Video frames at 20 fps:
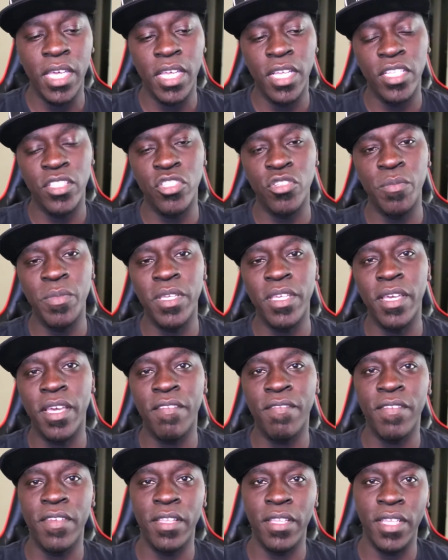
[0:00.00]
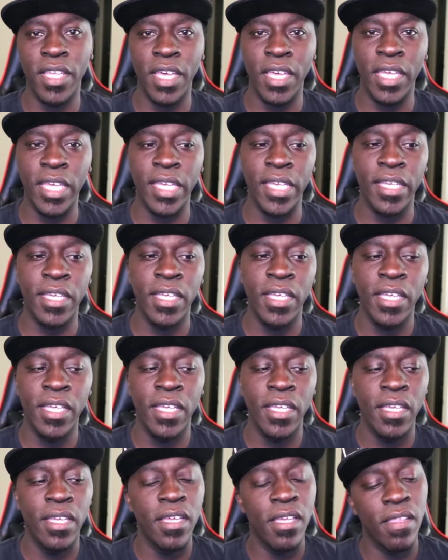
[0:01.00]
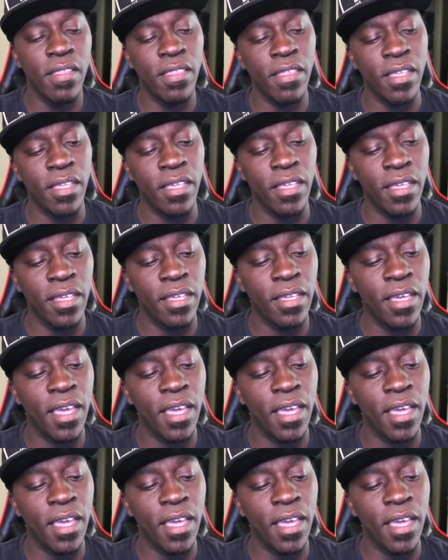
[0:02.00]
To me, I feel like the